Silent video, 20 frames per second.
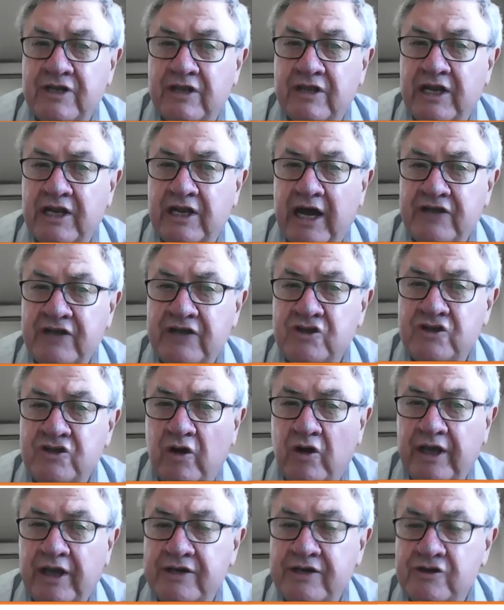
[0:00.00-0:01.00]

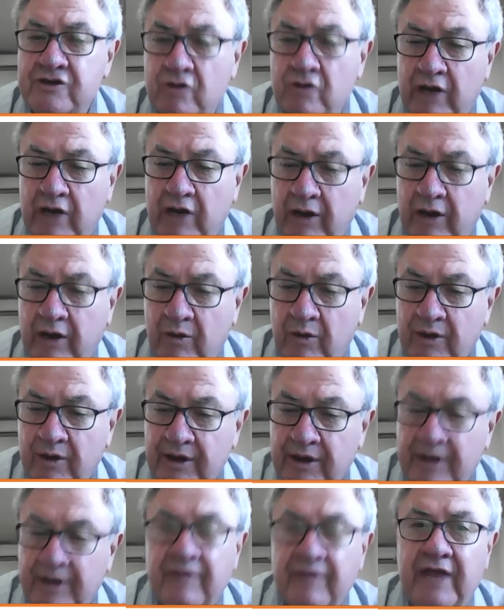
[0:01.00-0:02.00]
diastolic is too low,
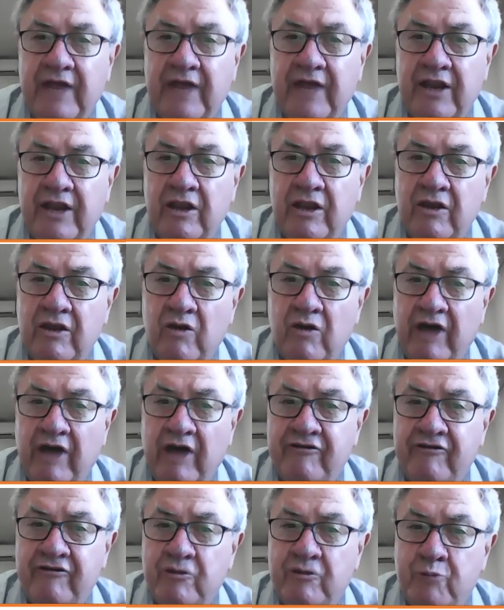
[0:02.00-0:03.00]
then you
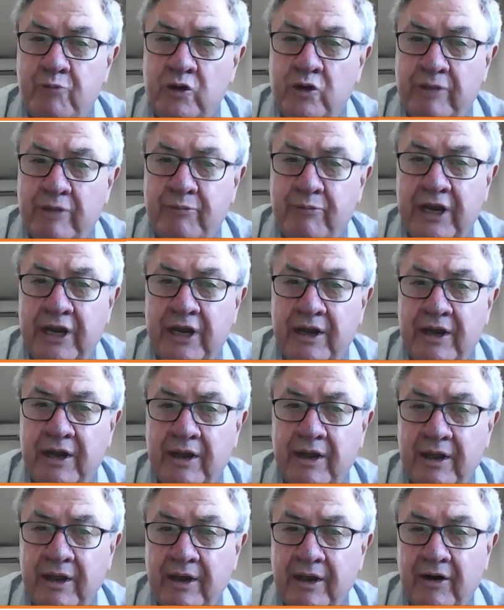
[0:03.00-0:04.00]
have to put a brake
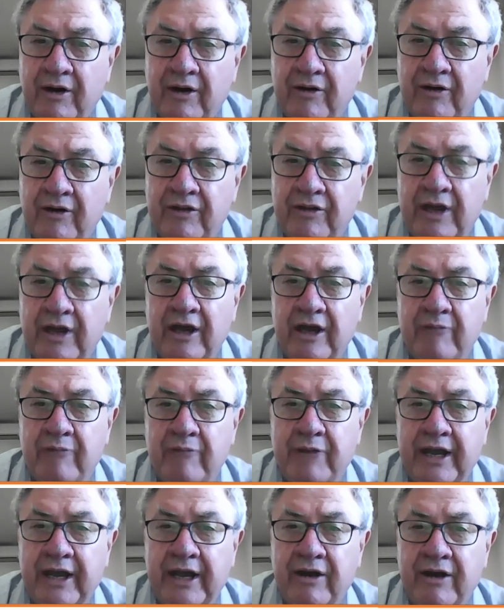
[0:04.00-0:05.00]
on
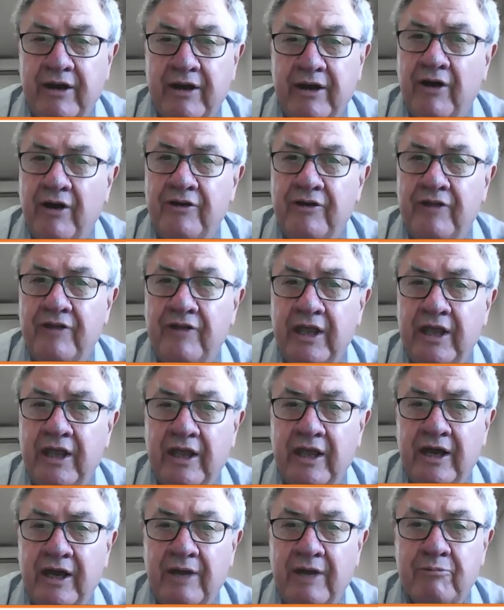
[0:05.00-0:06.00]

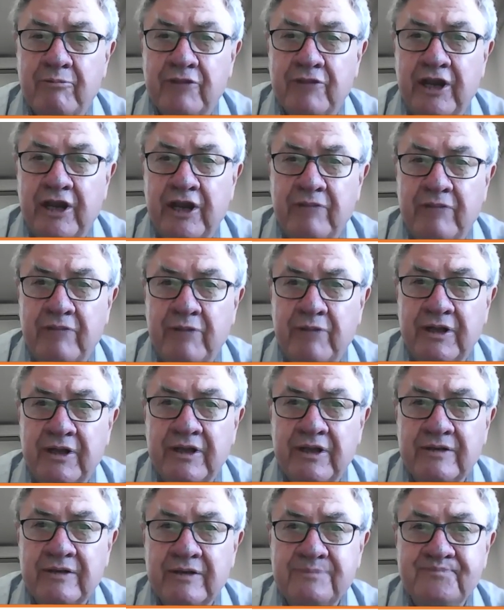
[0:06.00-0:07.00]
the treatment.
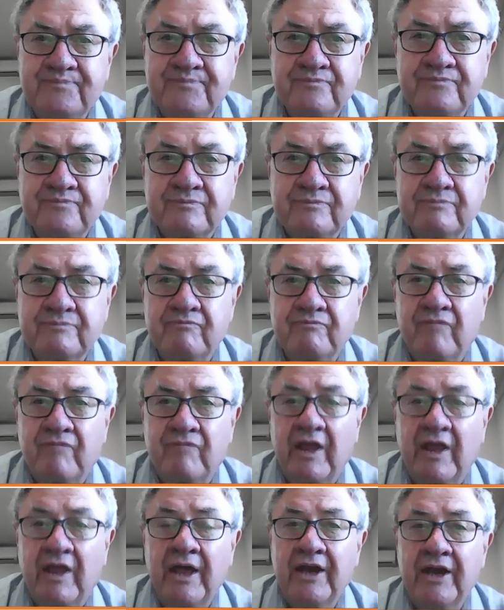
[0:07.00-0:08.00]

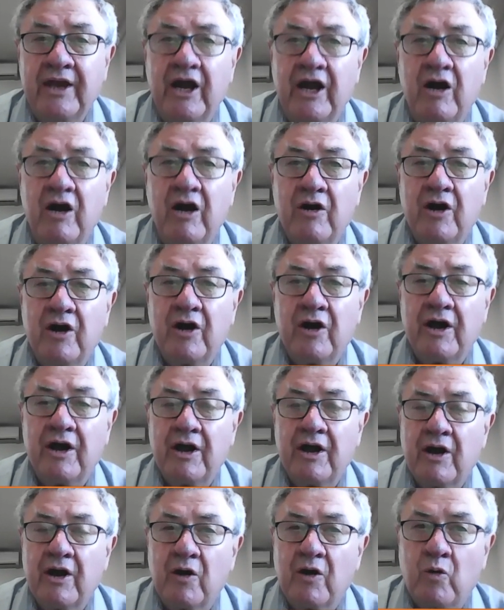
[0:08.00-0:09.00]
Now,
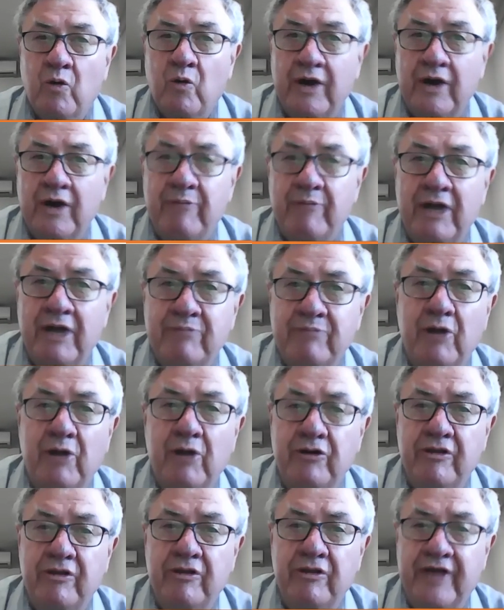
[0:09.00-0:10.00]
what about
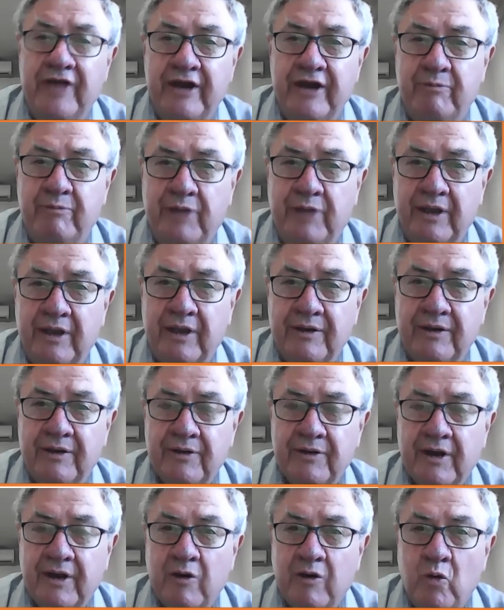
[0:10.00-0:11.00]
monotherapy?
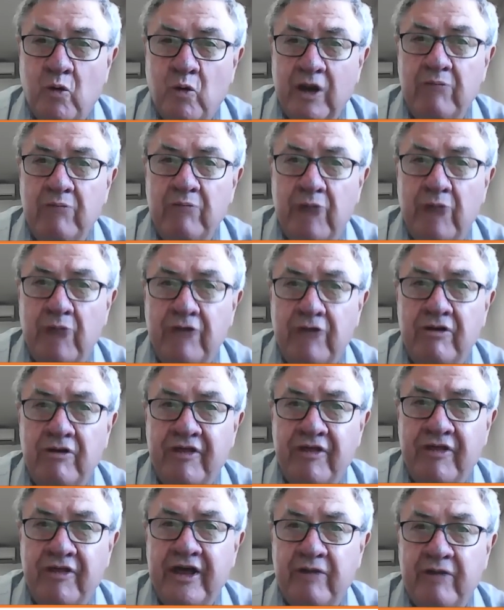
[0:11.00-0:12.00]
Will
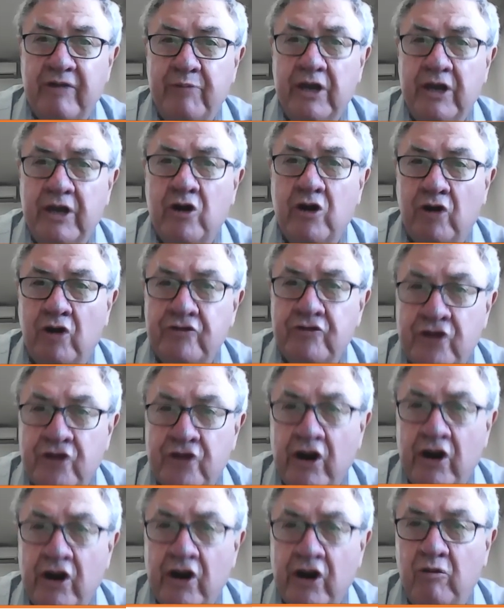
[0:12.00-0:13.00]
monotherapy
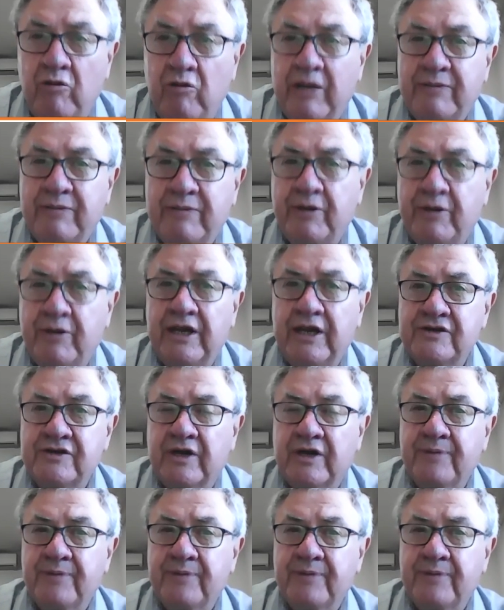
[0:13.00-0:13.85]
control blood pressure?